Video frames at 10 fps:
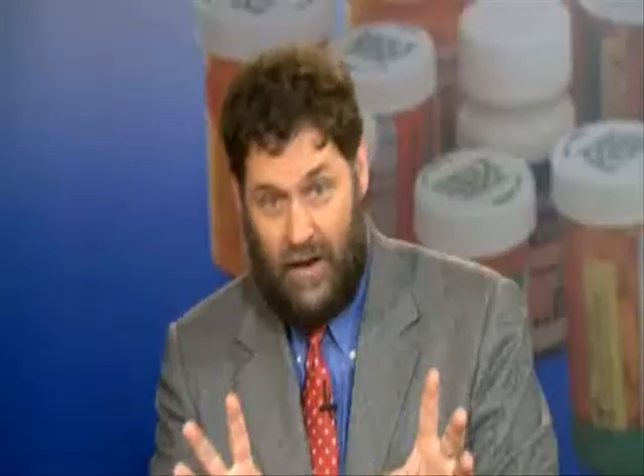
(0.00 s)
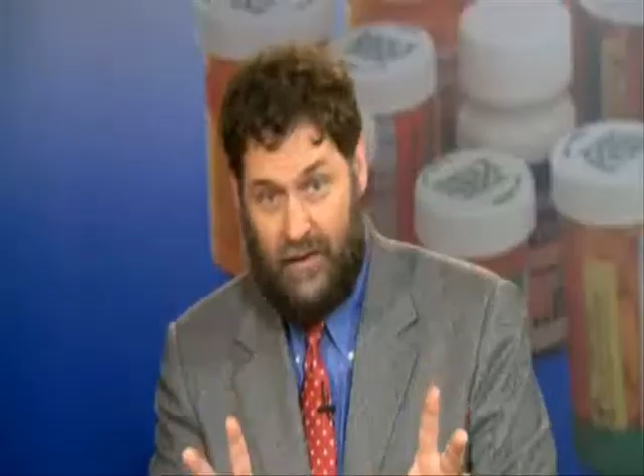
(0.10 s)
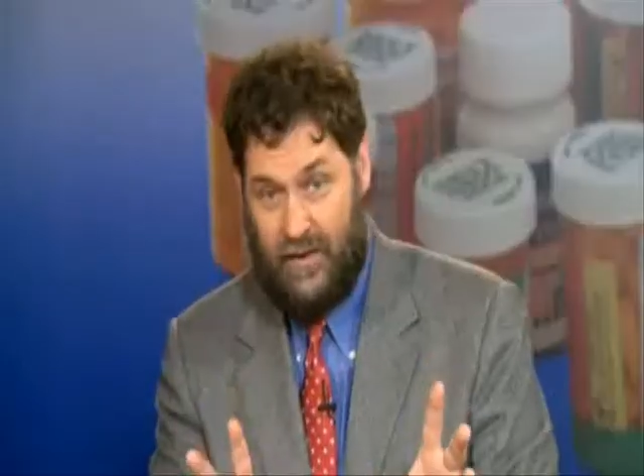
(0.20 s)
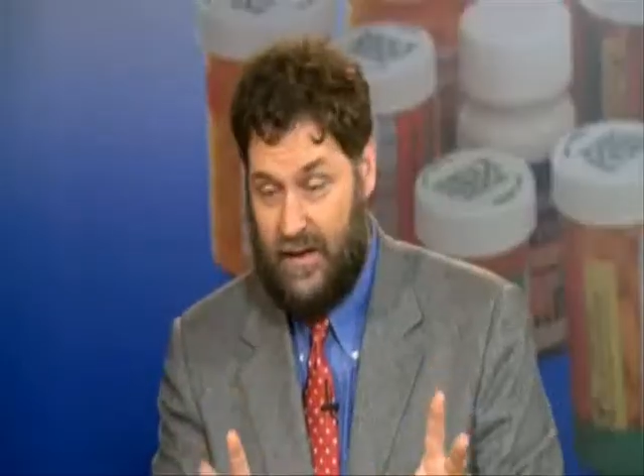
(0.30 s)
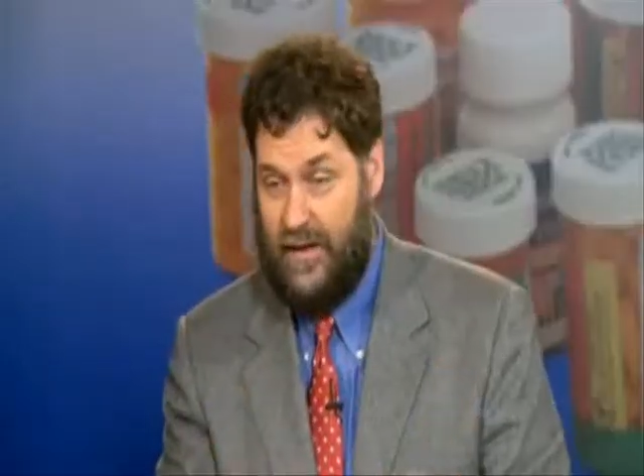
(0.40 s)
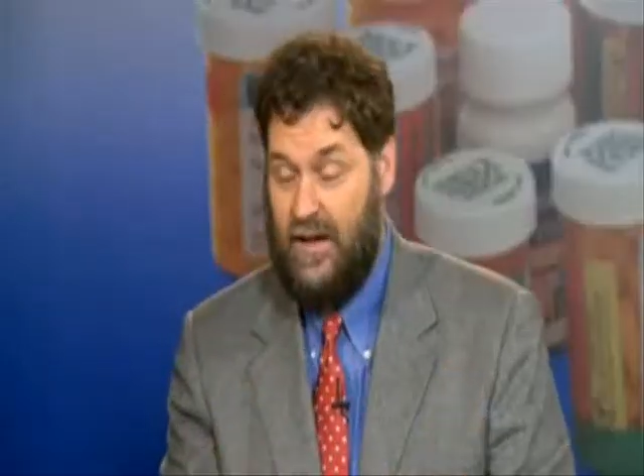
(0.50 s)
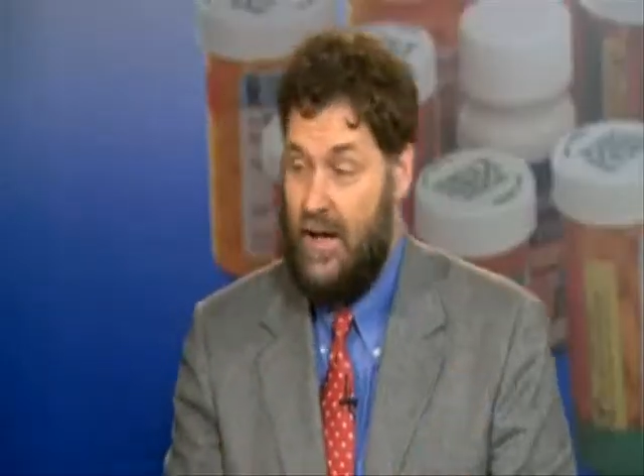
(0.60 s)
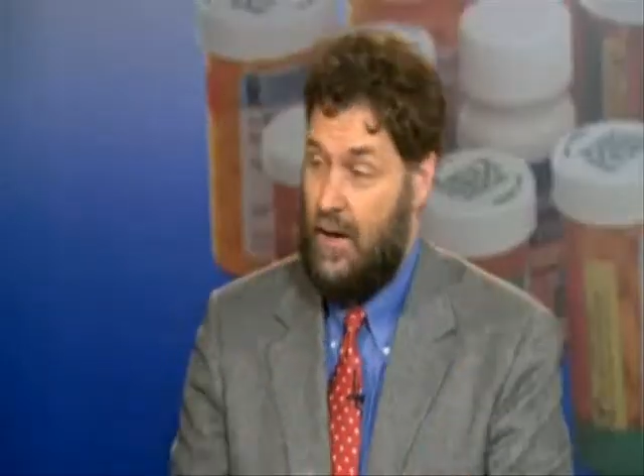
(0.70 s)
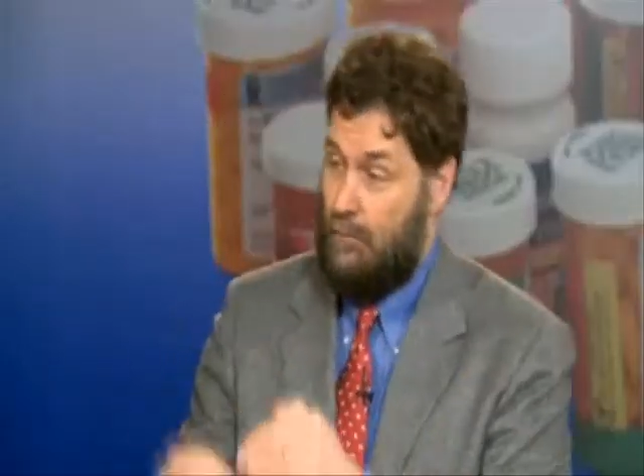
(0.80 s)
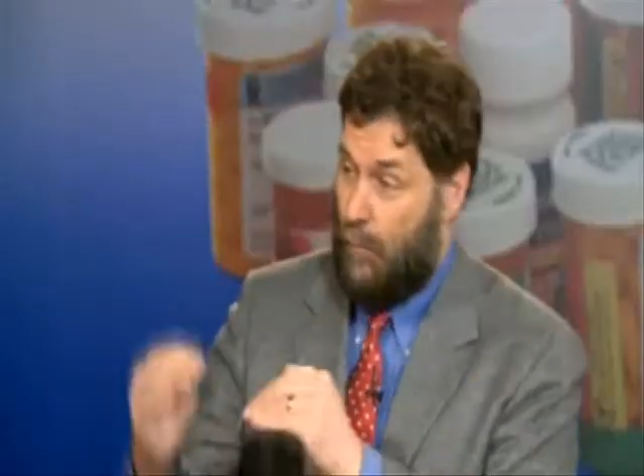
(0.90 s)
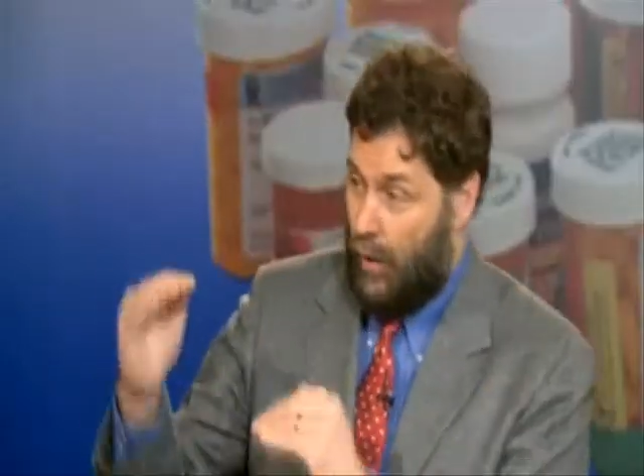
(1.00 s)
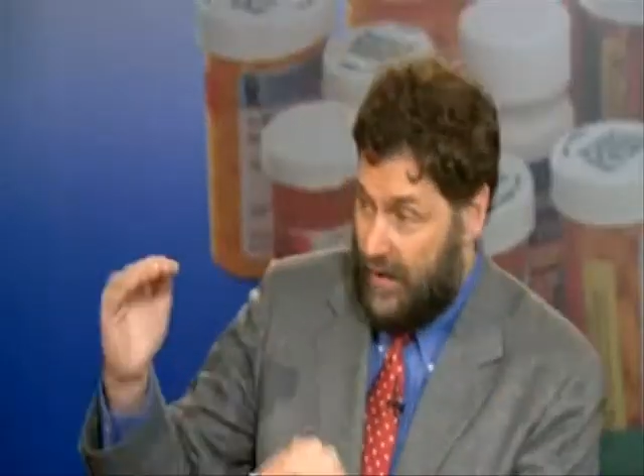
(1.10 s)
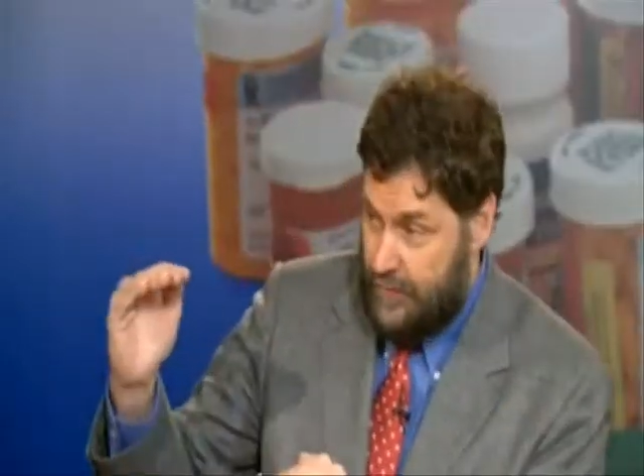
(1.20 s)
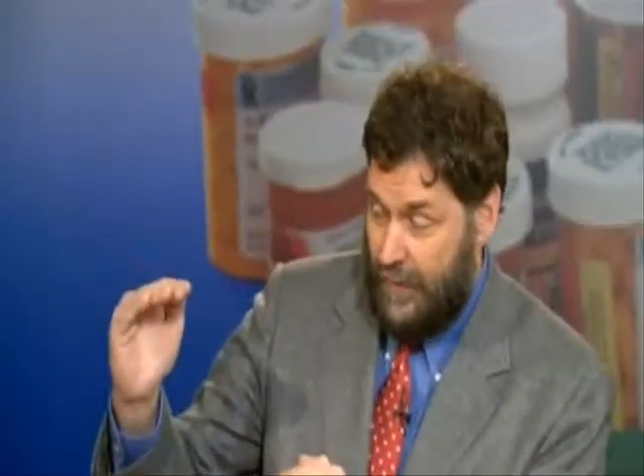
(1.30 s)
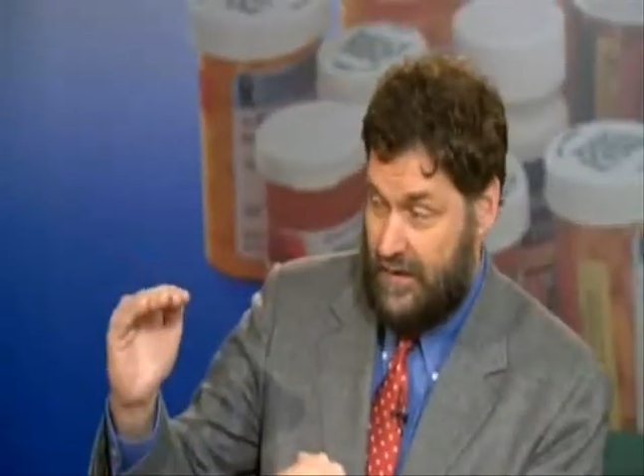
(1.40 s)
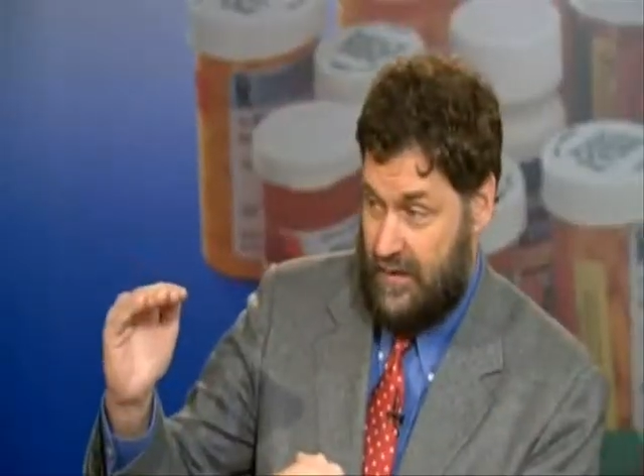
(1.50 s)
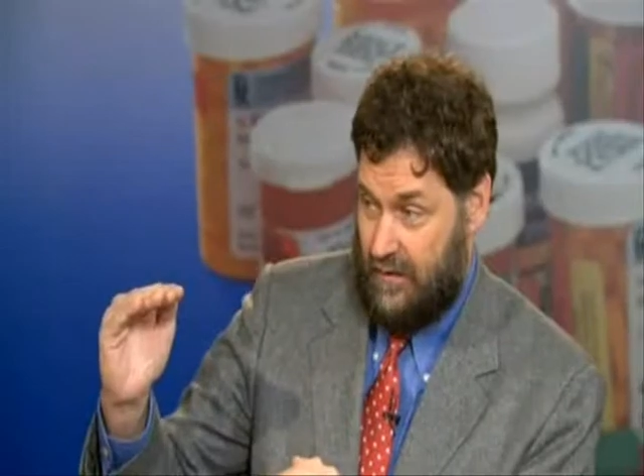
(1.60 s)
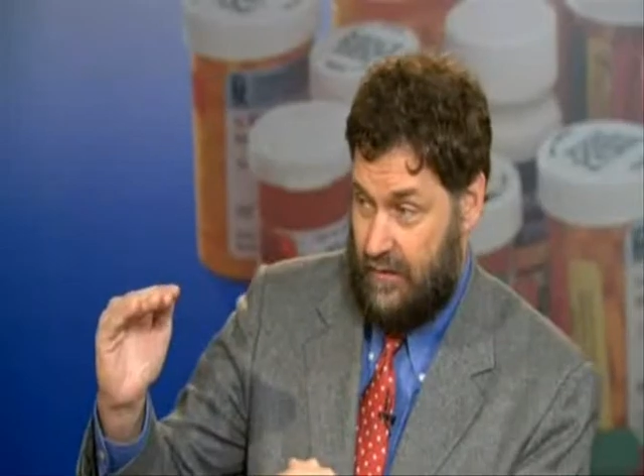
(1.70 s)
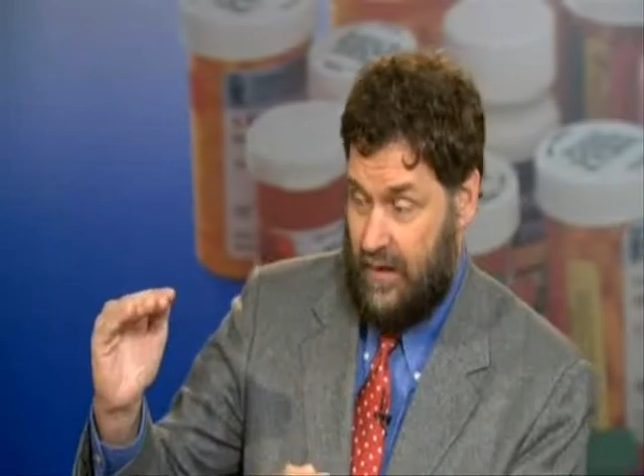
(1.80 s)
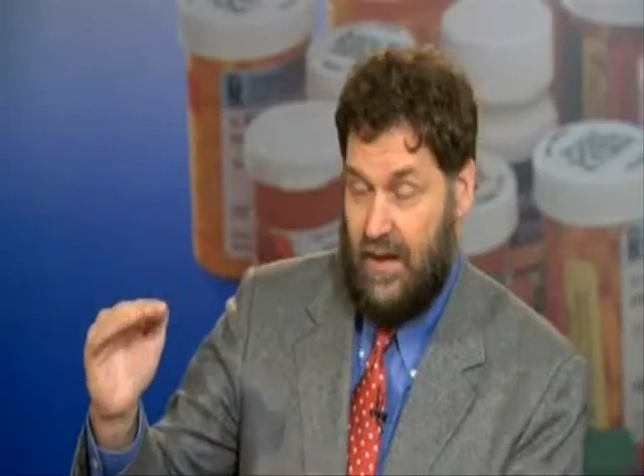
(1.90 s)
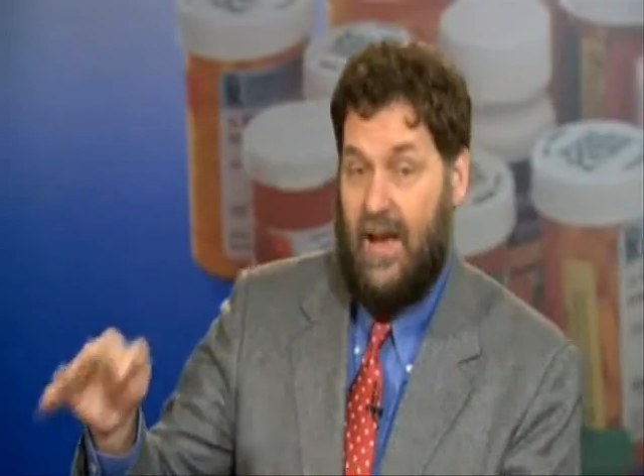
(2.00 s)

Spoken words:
ironically, more expensive